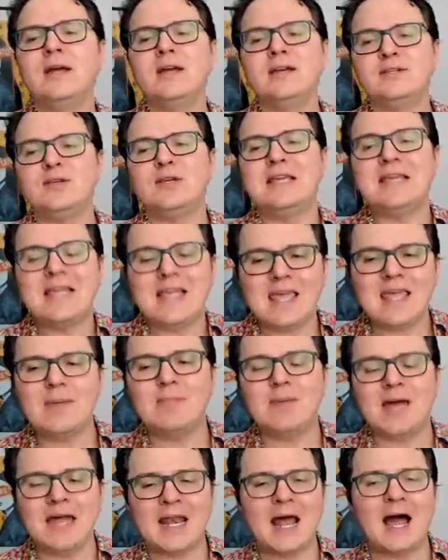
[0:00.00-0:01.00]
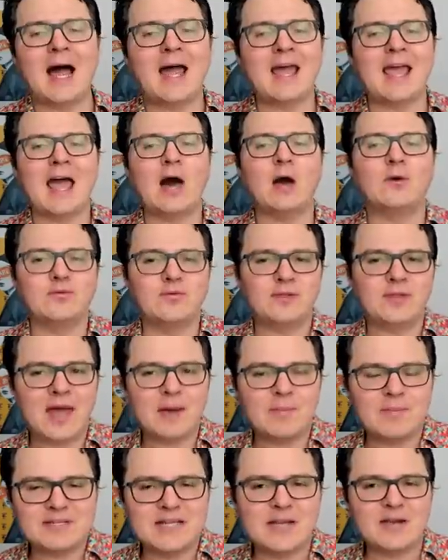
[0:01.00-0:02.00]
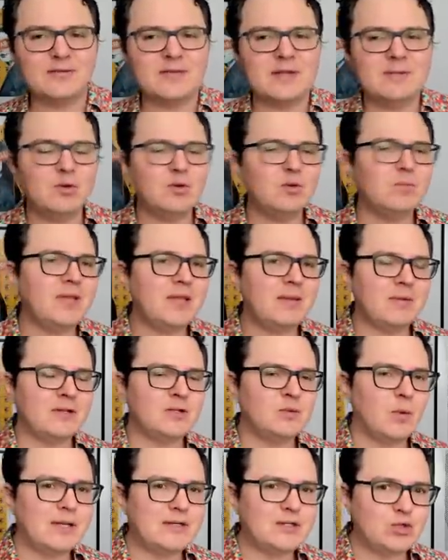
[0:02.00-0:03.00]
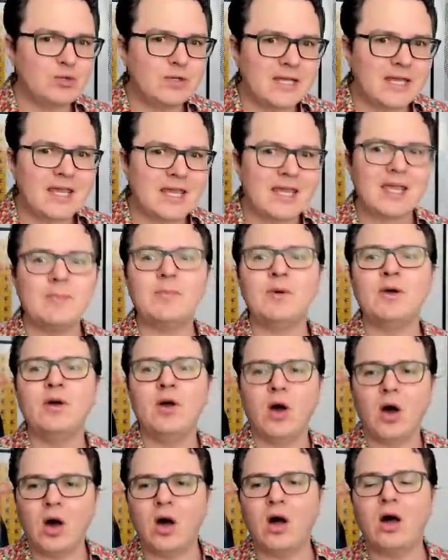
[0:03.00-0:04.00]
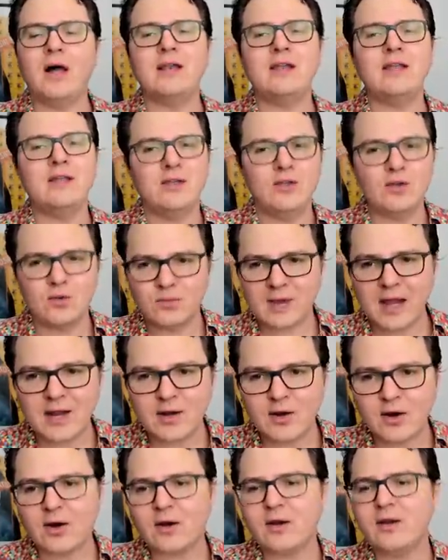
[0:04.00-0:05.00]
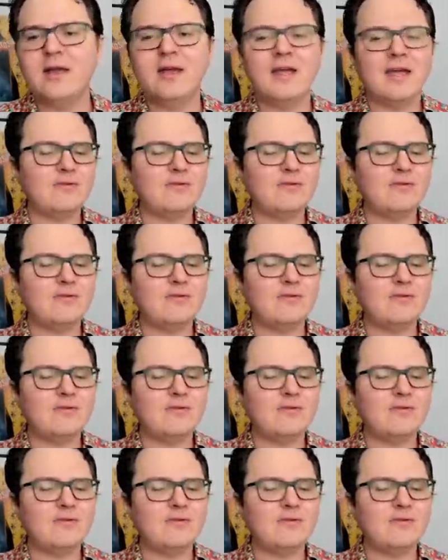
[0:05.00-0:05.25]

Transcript: So you can keep an eye out for that, but definitely Moonbeam is one to keep on your radar.